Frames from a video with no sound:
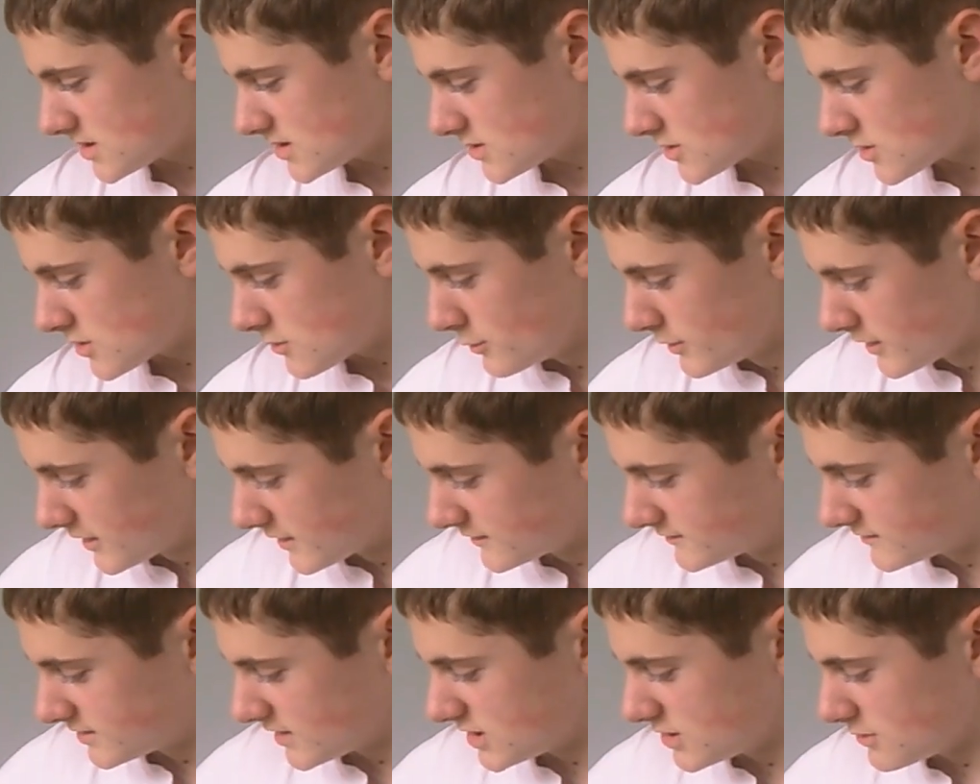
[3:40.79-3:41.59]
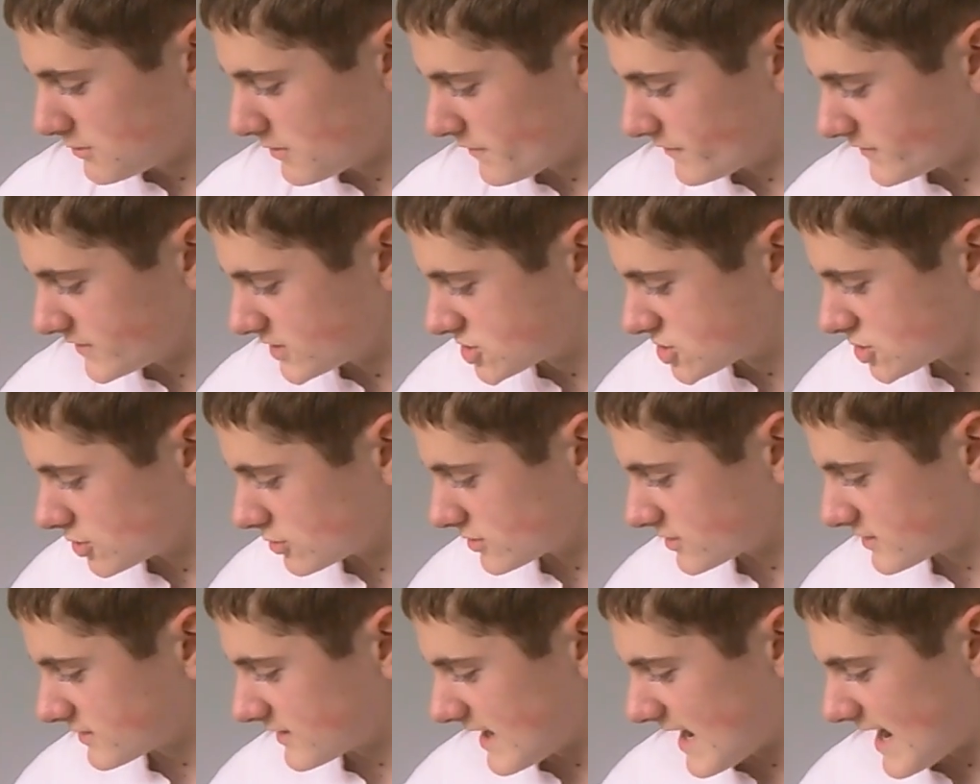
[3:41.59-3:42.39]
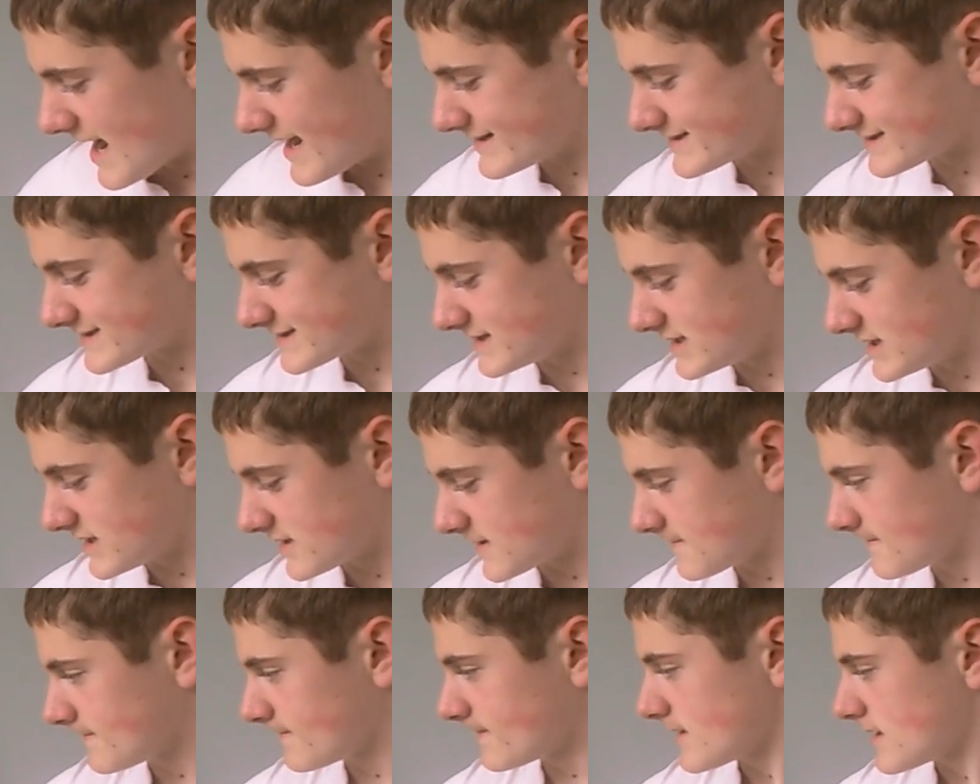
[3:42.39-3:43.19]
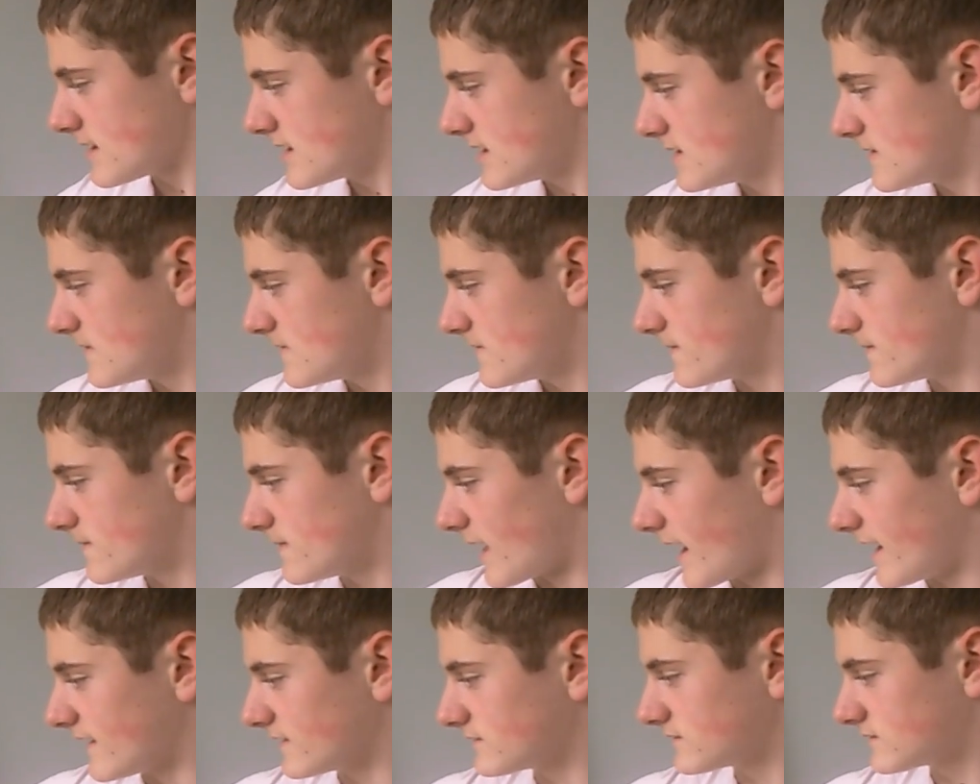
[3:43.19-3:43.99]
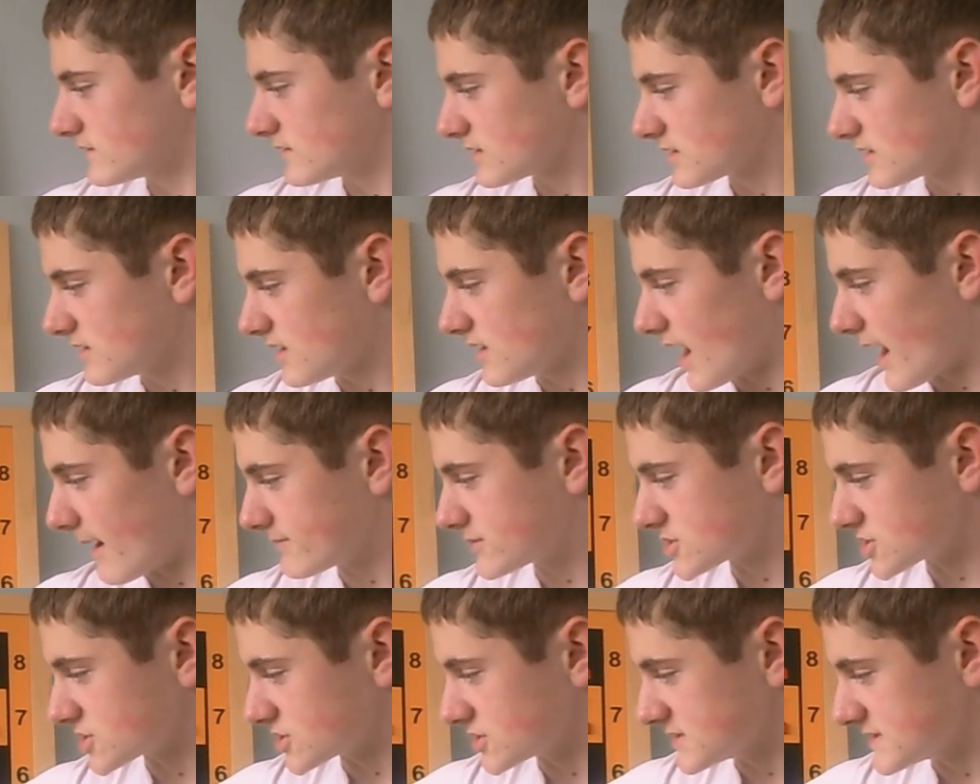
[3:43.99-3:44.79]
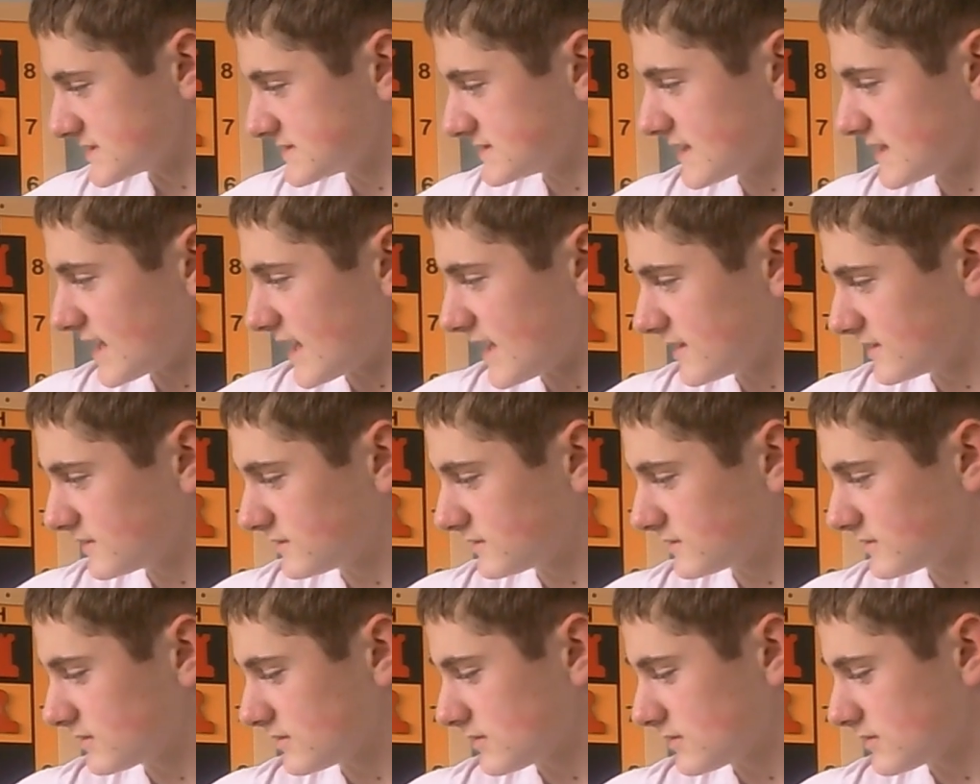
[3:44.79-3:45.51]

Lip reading: we continue with the short castling. Knight captures knight,